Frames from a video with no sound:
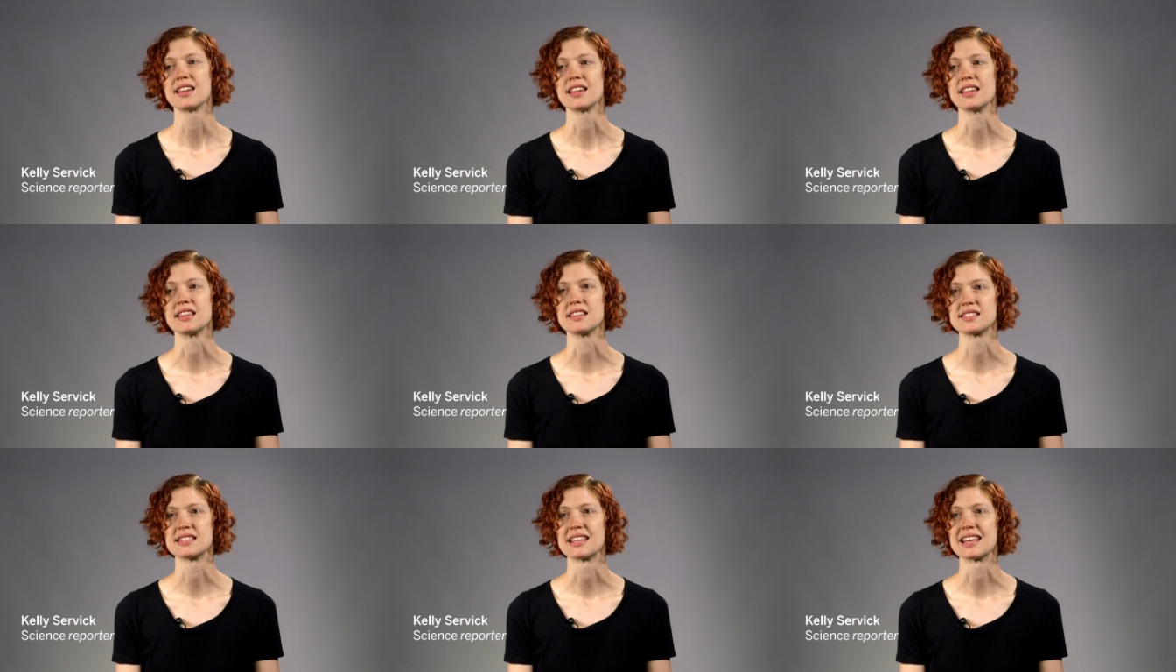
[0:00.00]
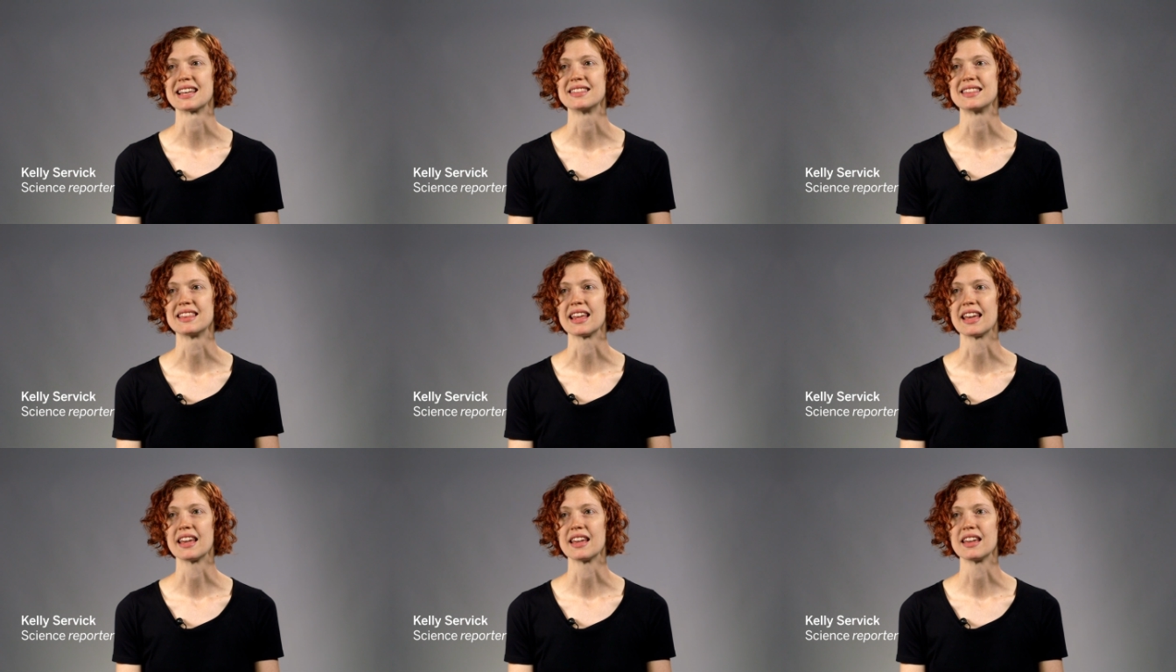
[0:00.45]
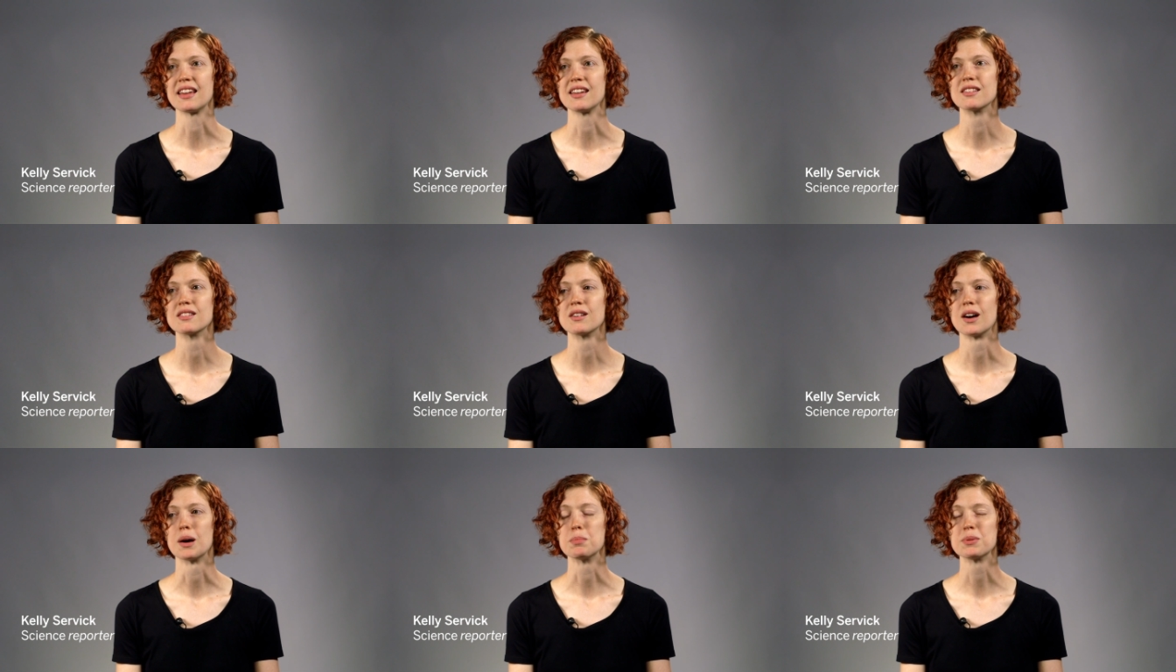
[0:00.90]
is that they
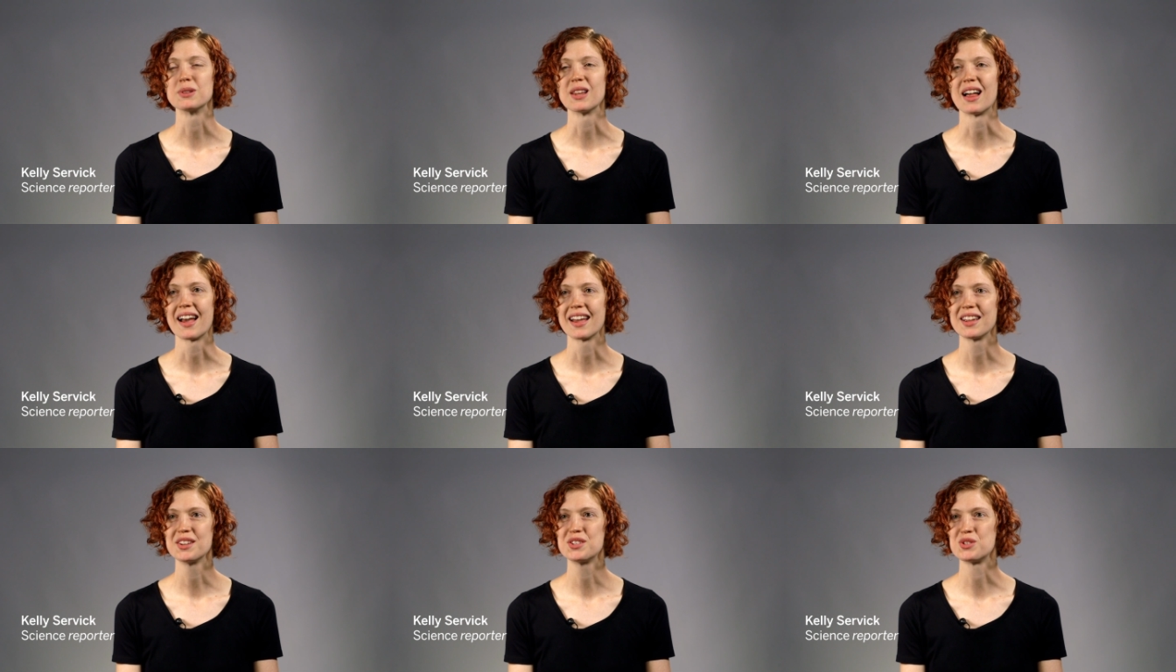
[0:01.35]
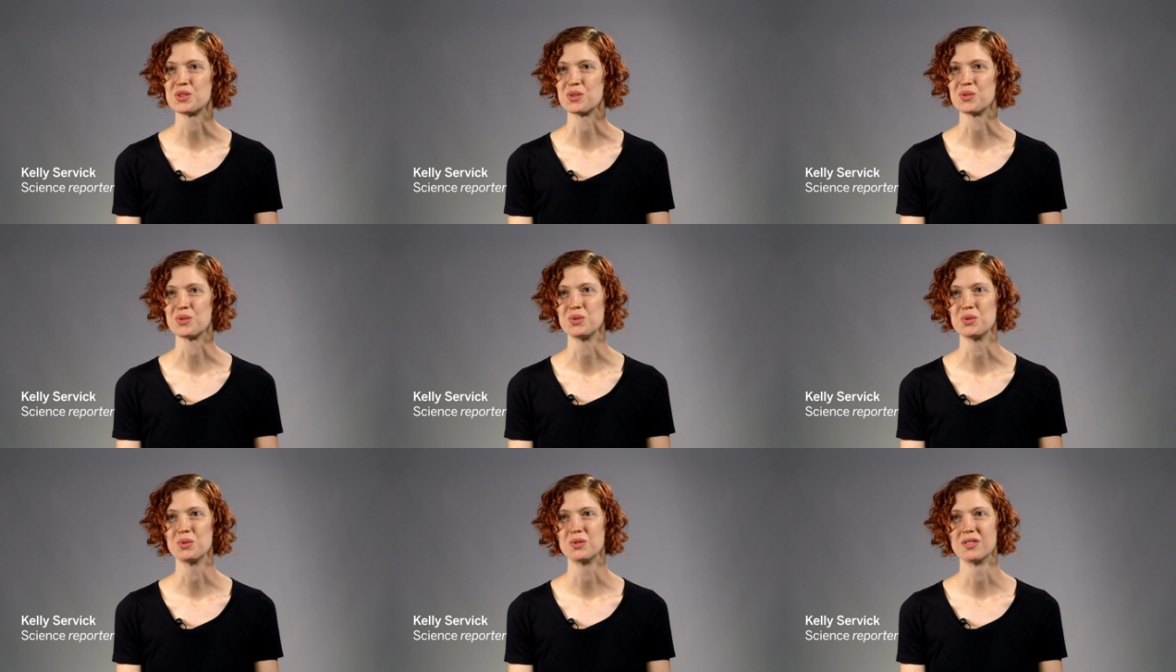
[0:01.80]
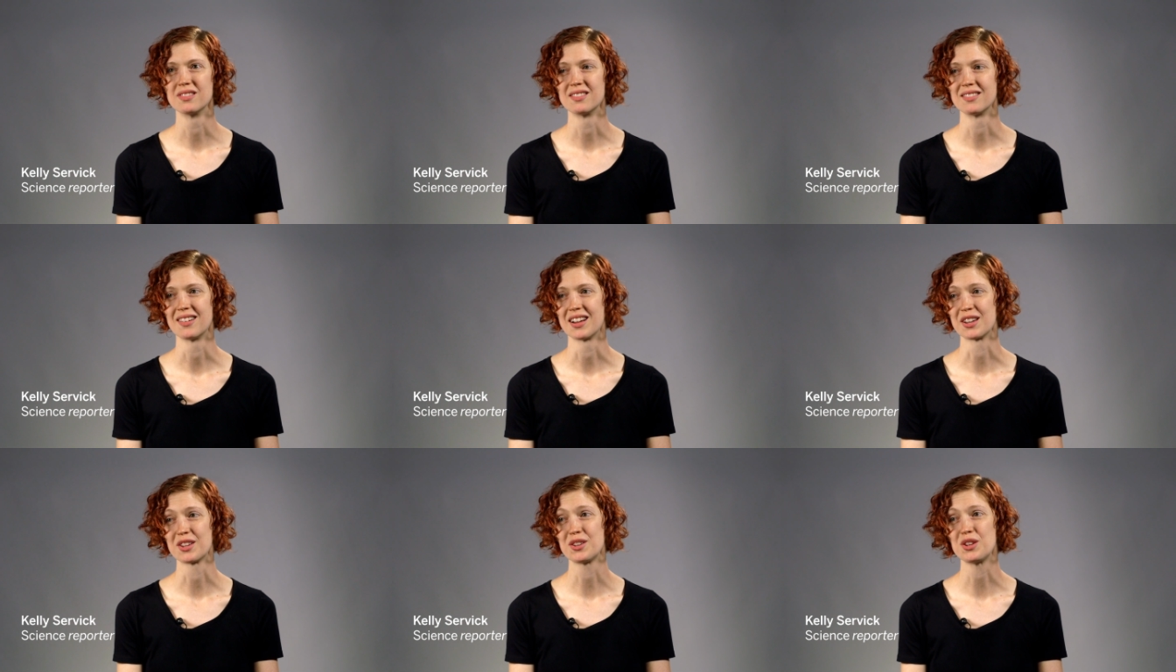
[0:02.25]
apply to
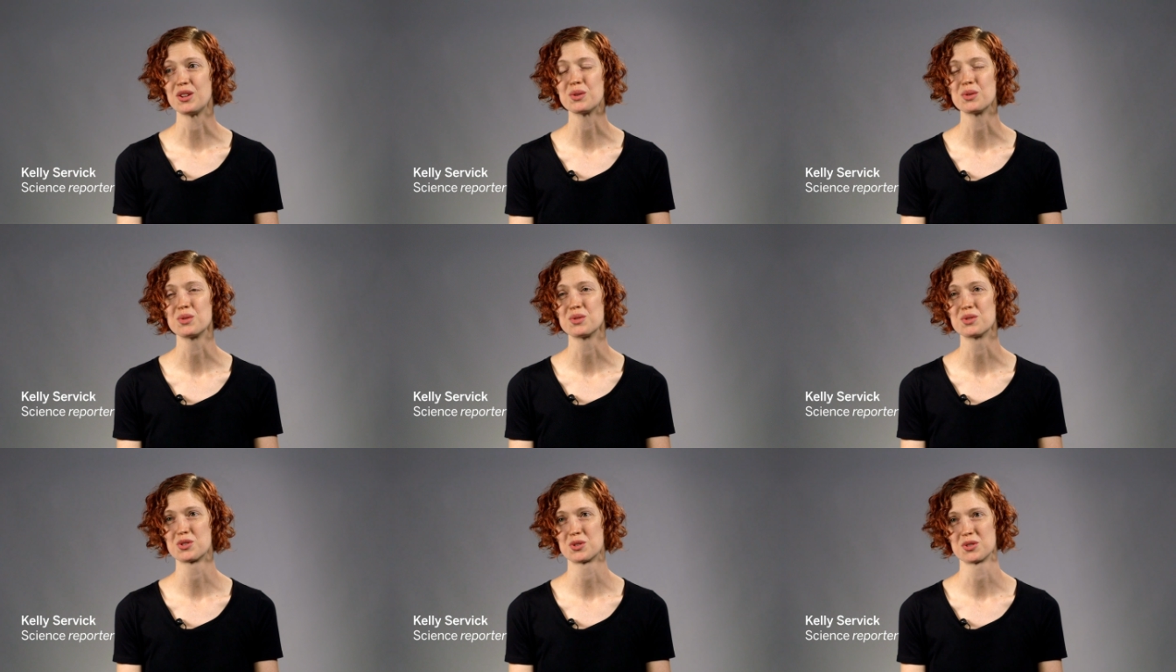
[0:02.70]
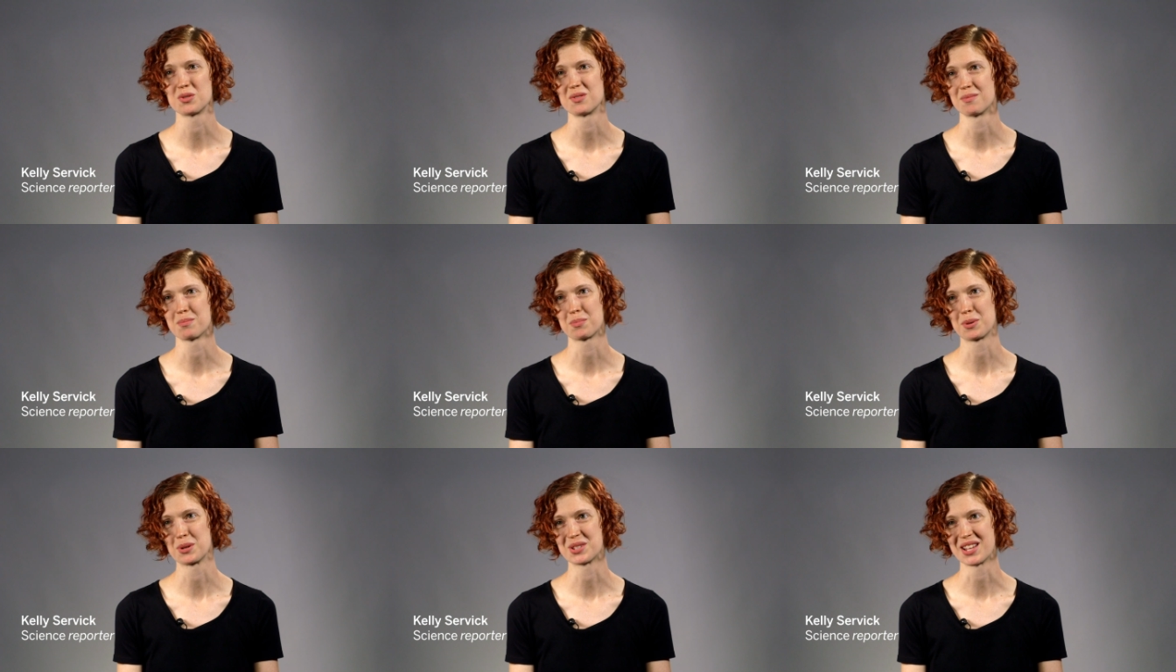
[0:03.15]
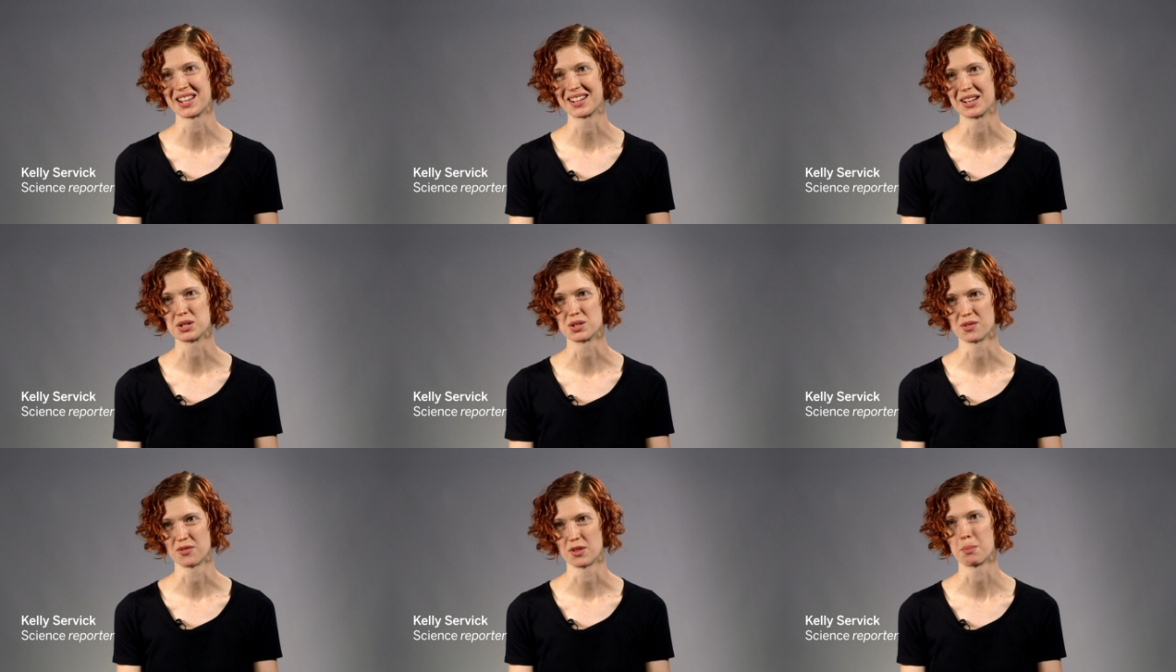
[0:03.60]
a huge
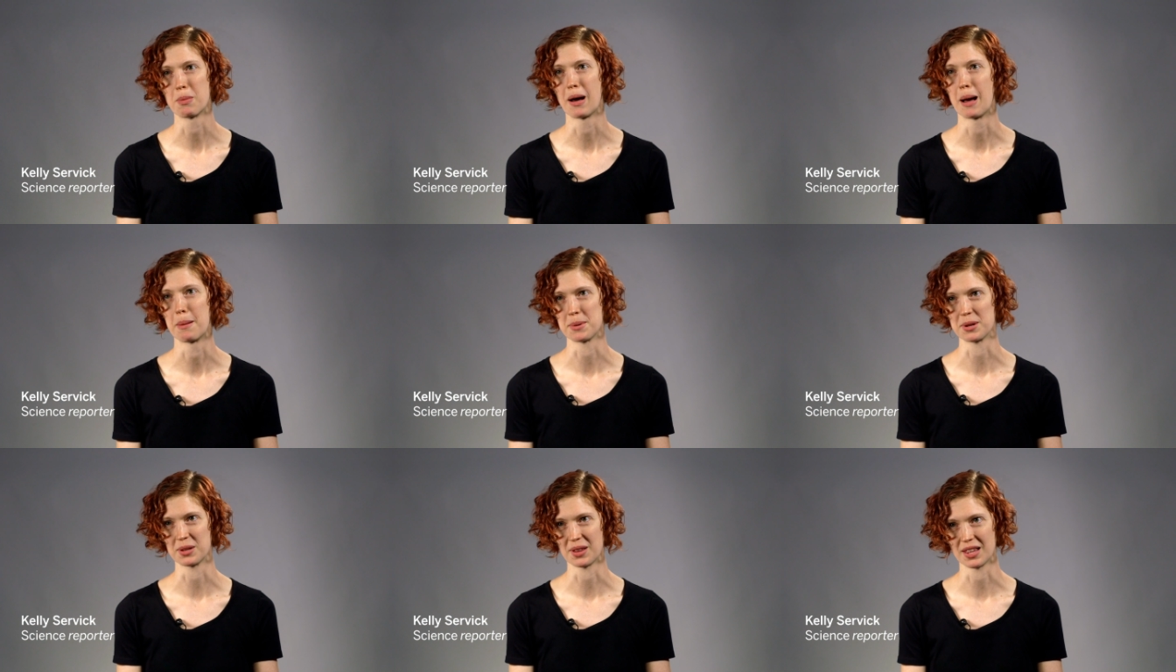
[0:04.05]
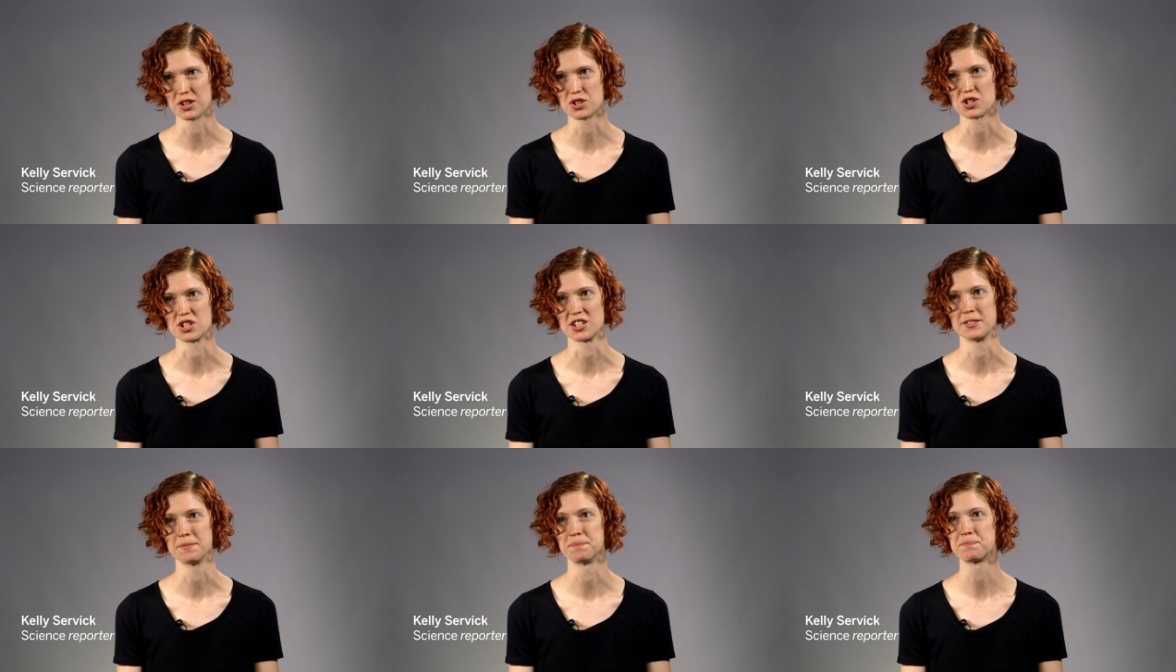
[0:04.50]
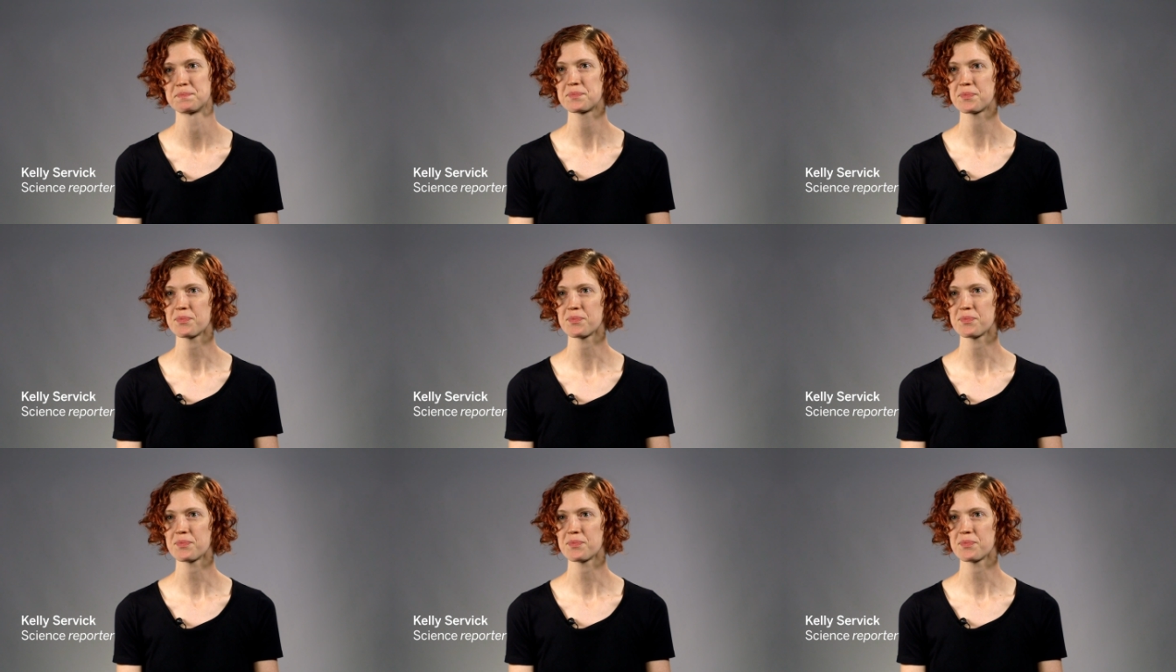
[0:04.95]
percentage of the population,